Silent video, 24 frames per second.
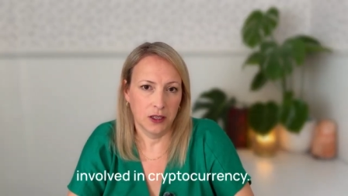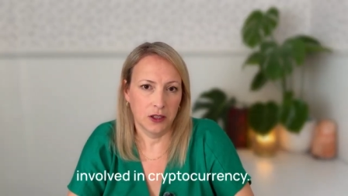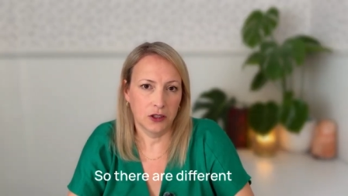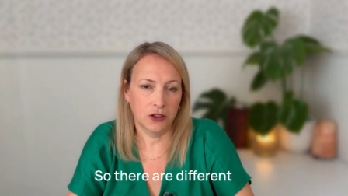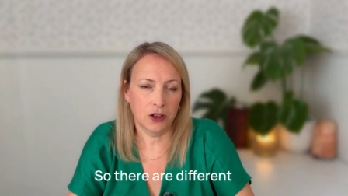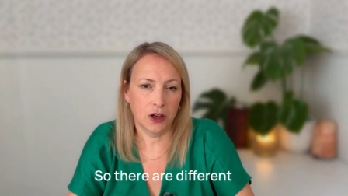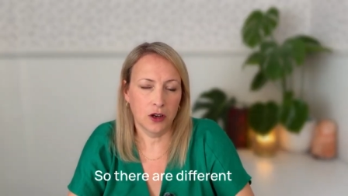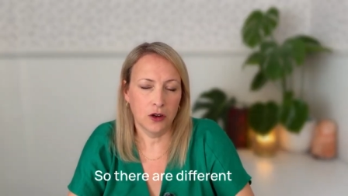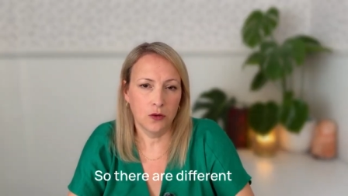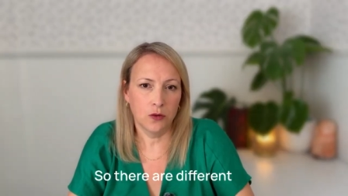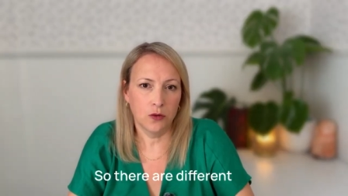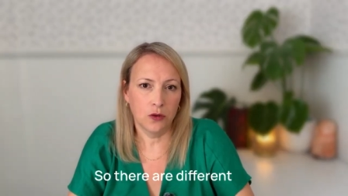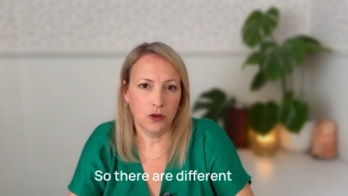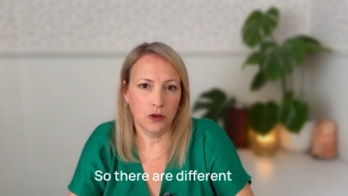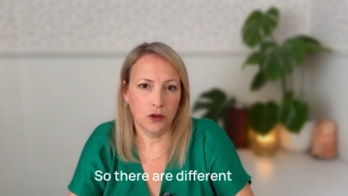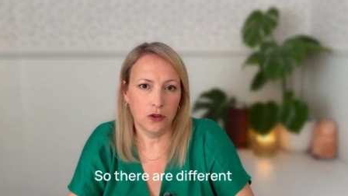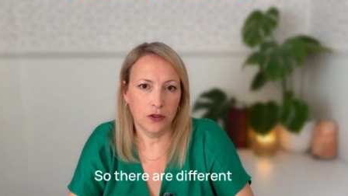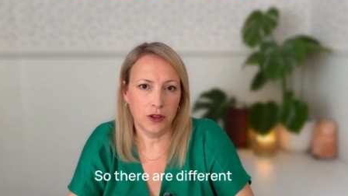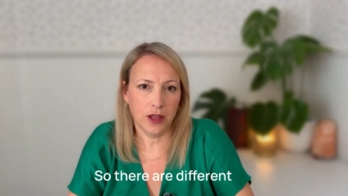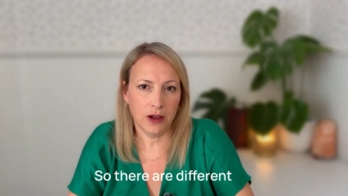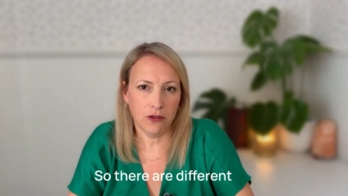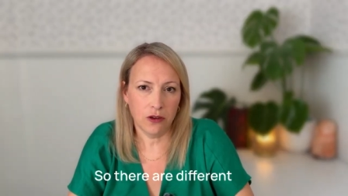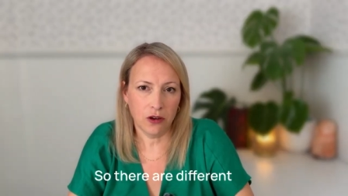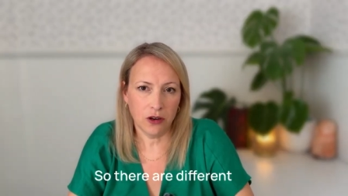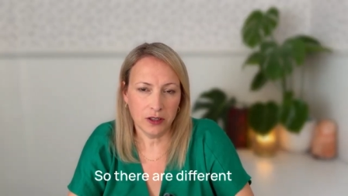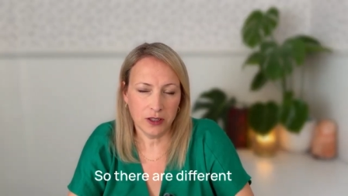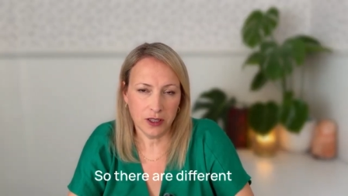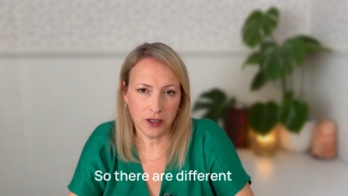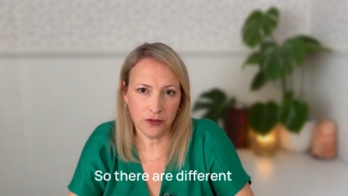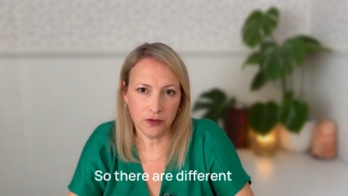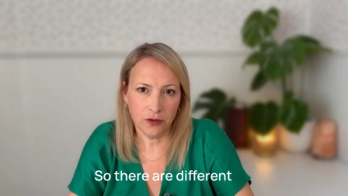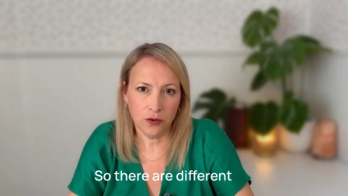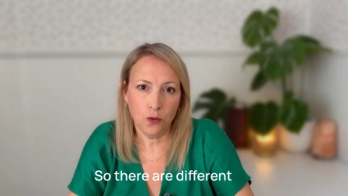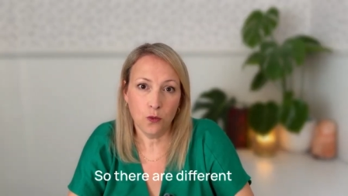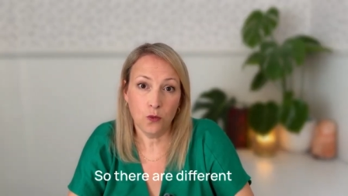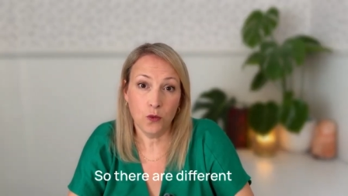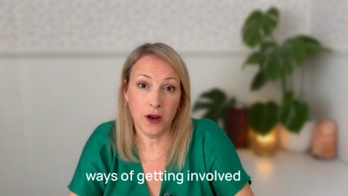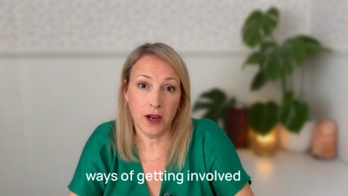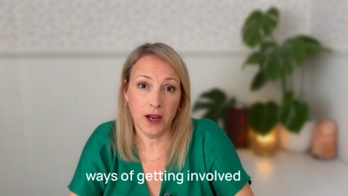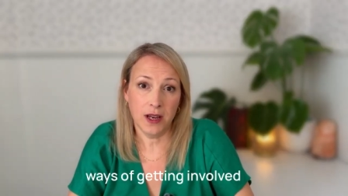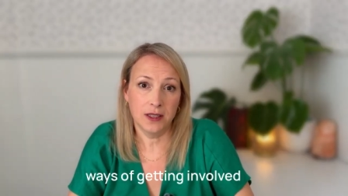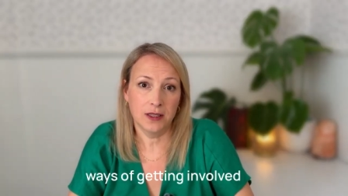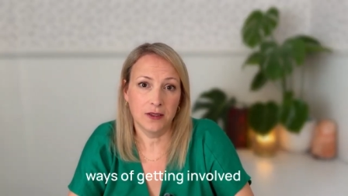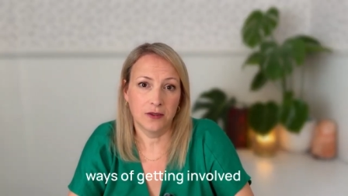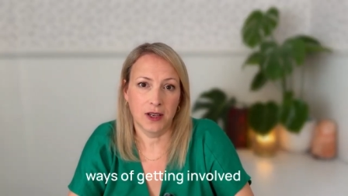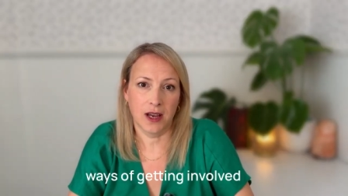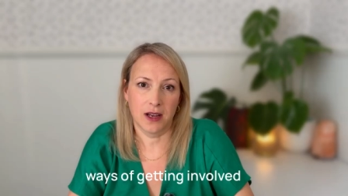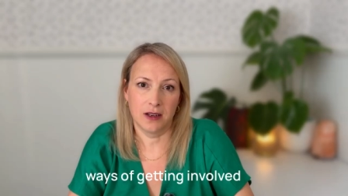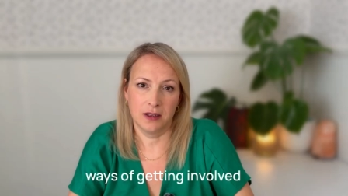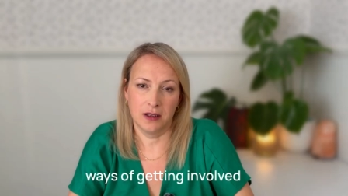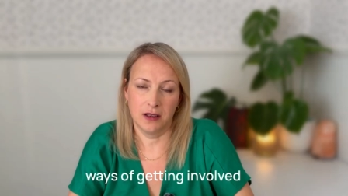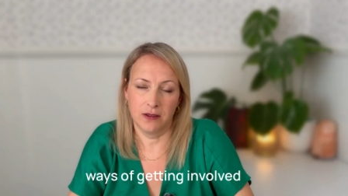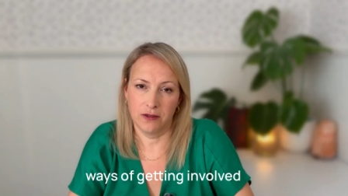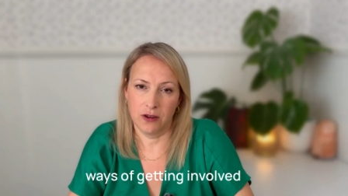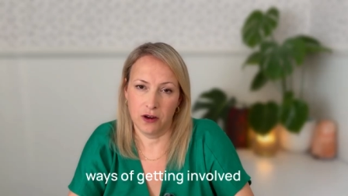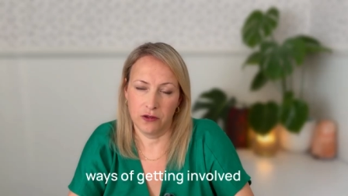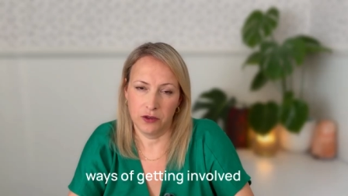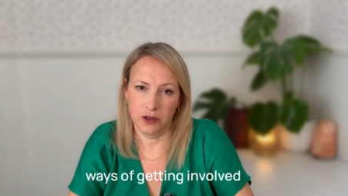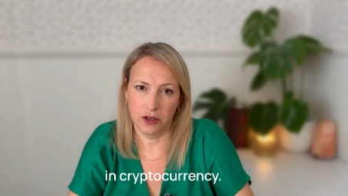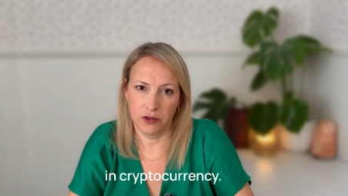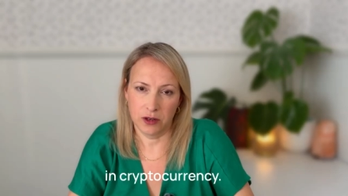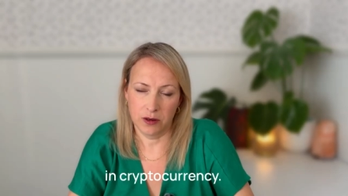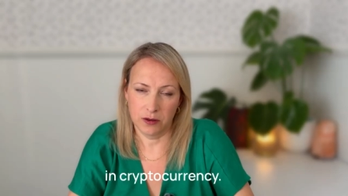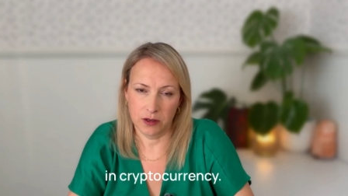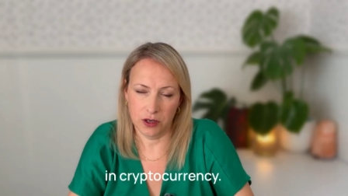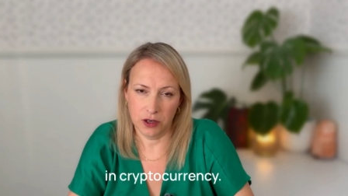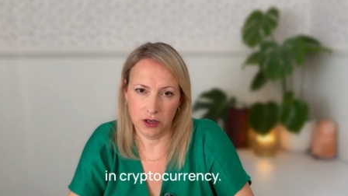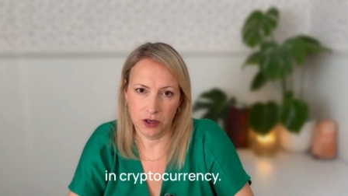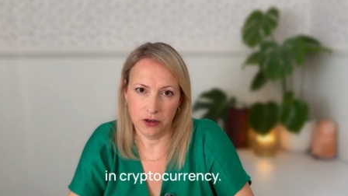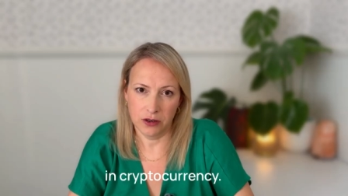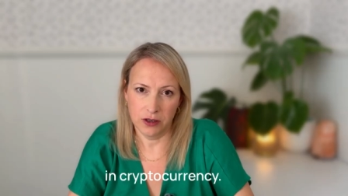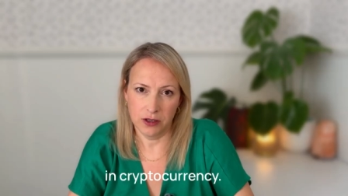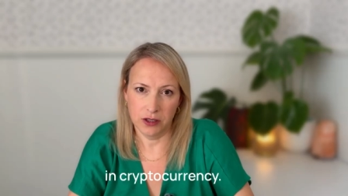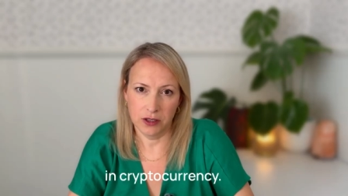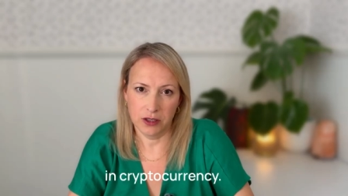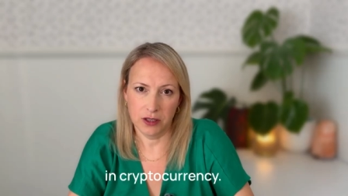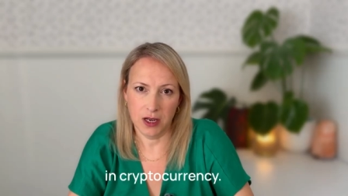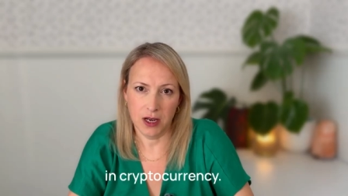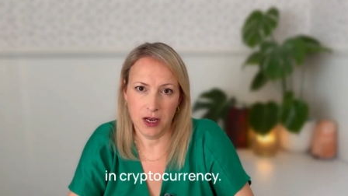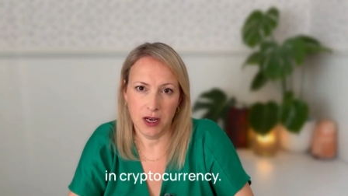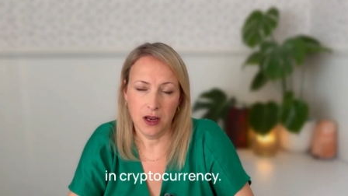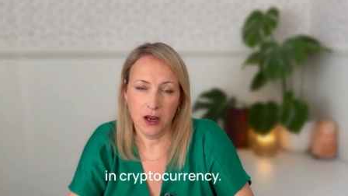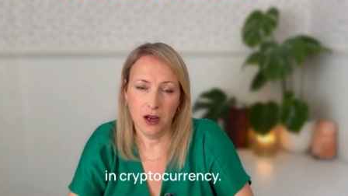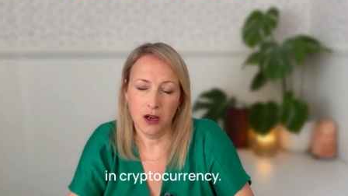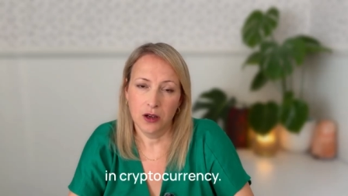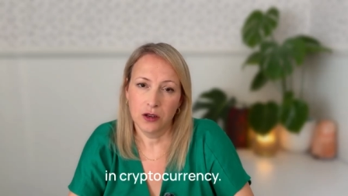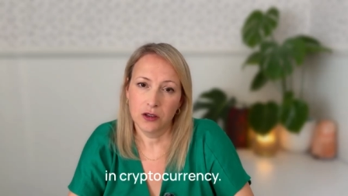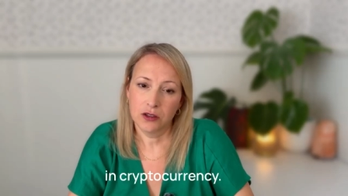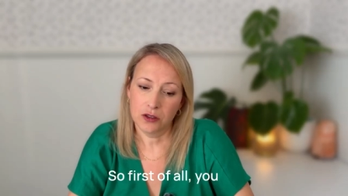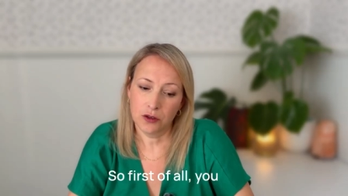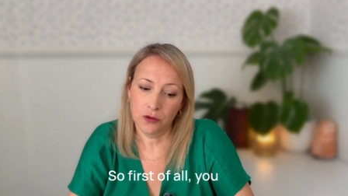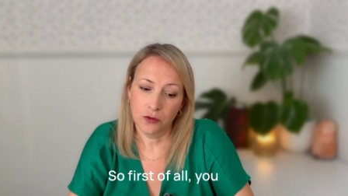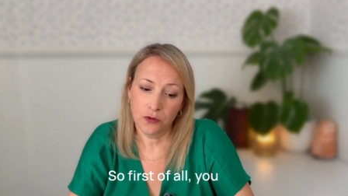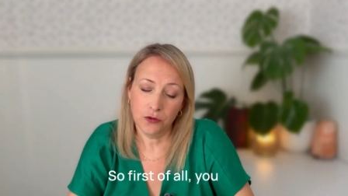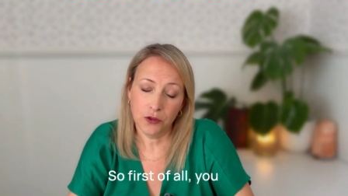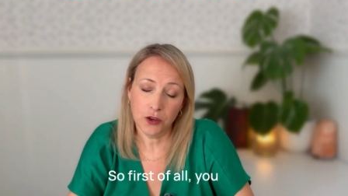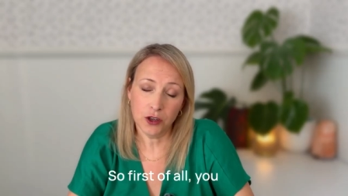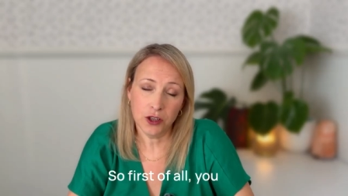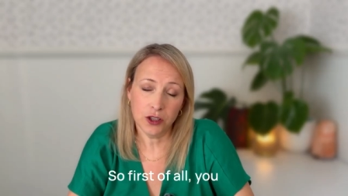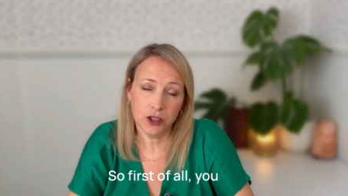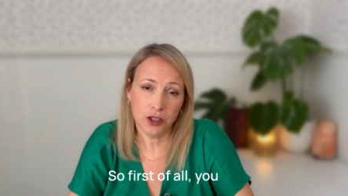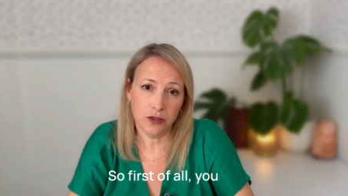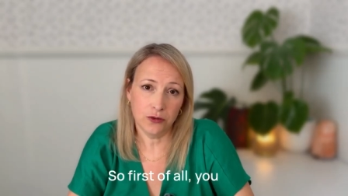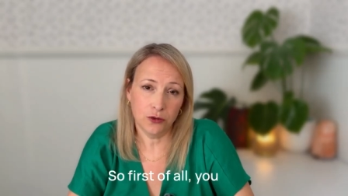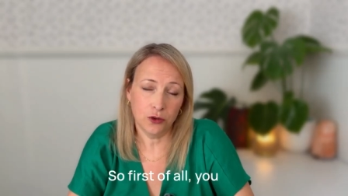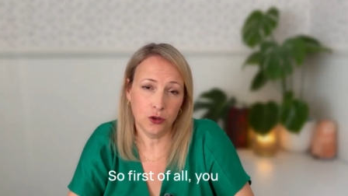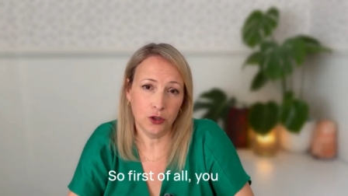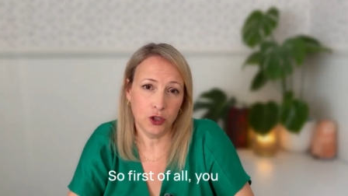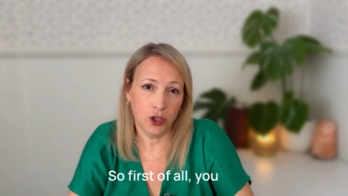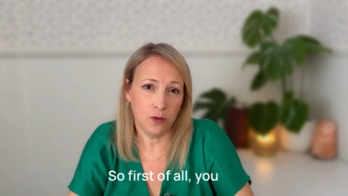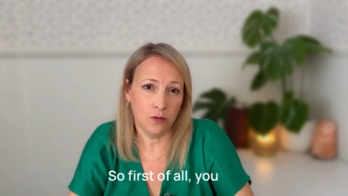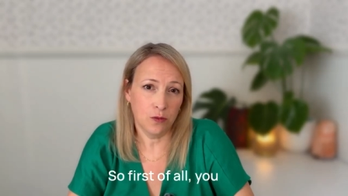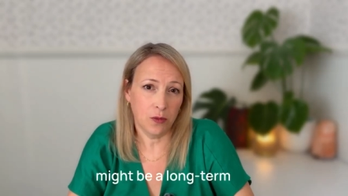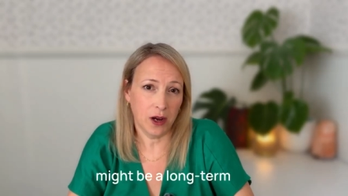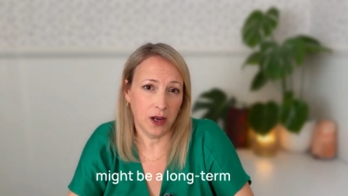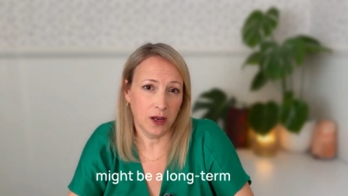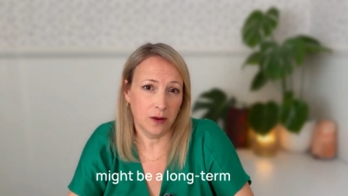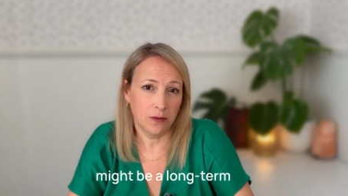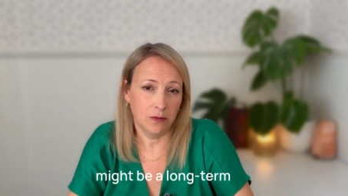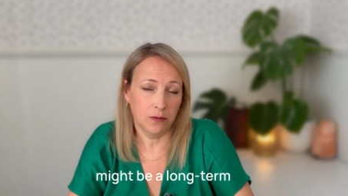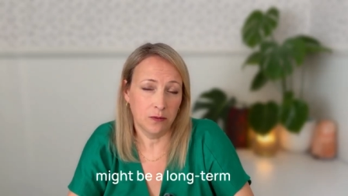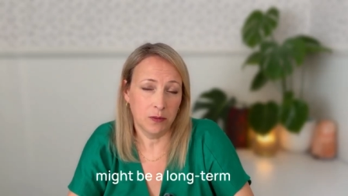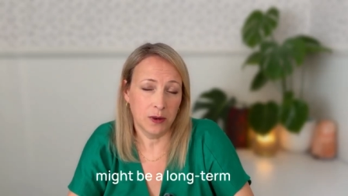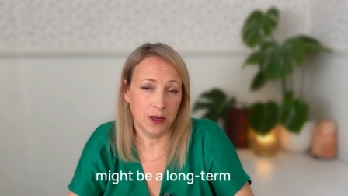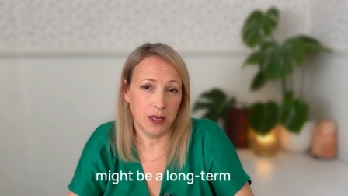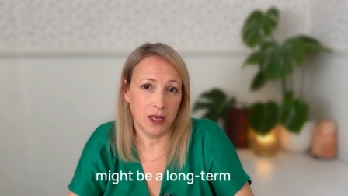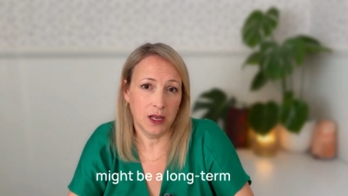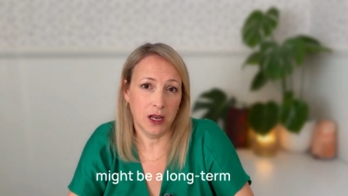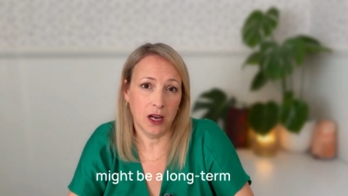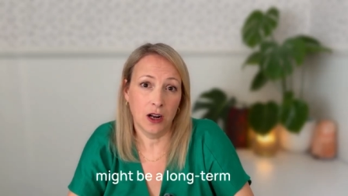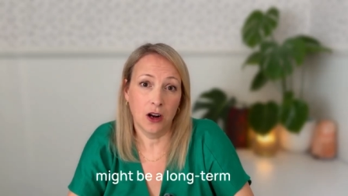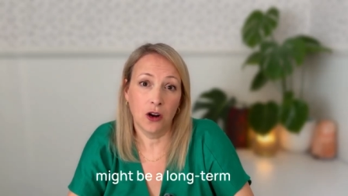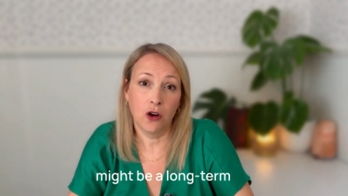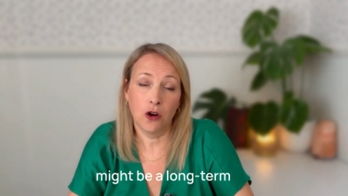So there are different ways of getting involved in cryptocurrency. So first of all, you might be a